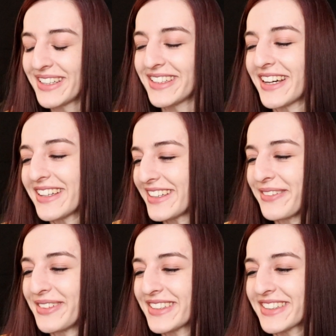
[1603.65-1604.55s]
And yeah, and they
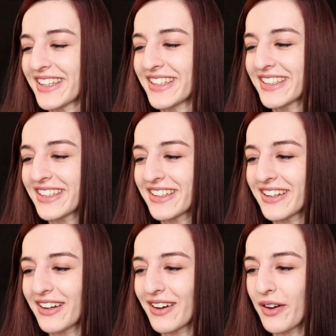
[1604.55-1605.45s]
were just like,
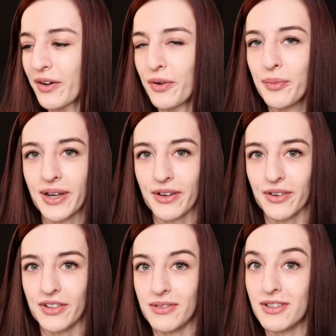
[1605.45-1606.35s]
oh my
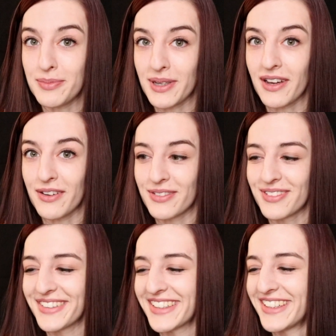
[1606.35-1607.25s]
god, you need to be
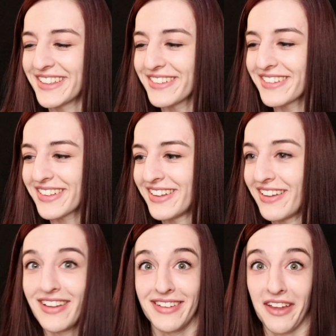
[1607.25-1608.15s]
careful. And I was like,
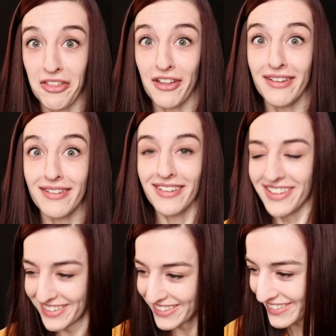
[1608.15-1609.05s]
yeah, think.
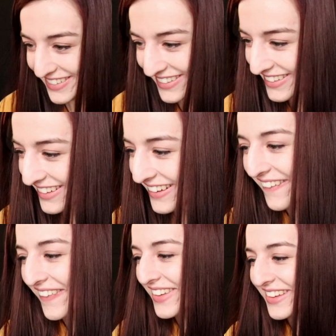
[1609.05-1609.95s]

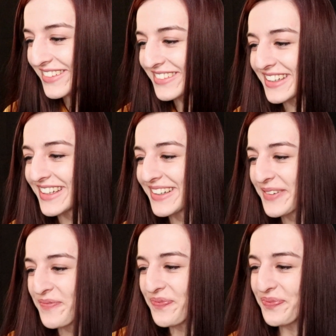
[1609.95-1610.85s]
Oh dear.
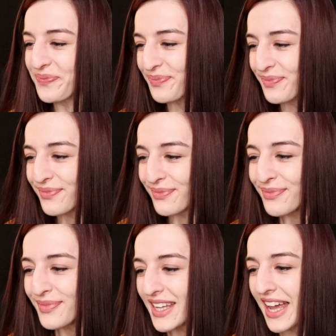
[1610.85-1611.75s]

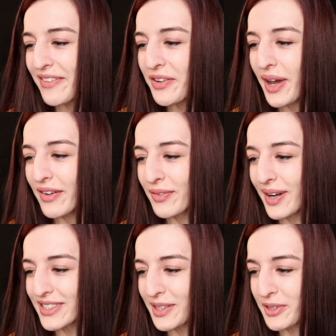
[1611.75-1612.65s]
Have you ever
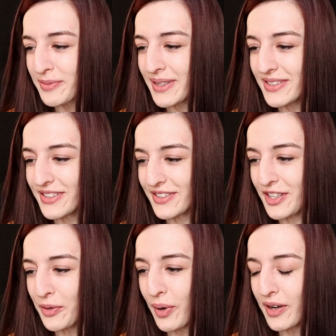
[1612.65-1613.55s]
read someone's messages that
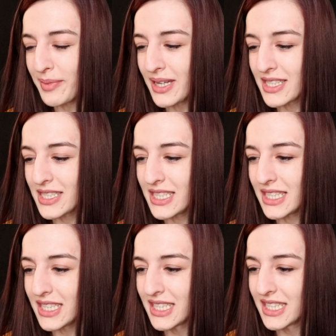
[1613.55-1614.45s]
you weren't meant to
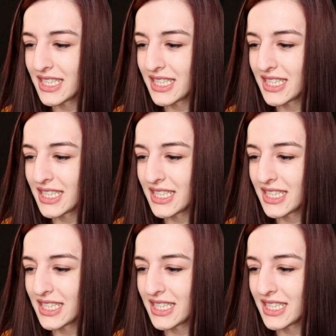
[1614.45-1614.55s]
see?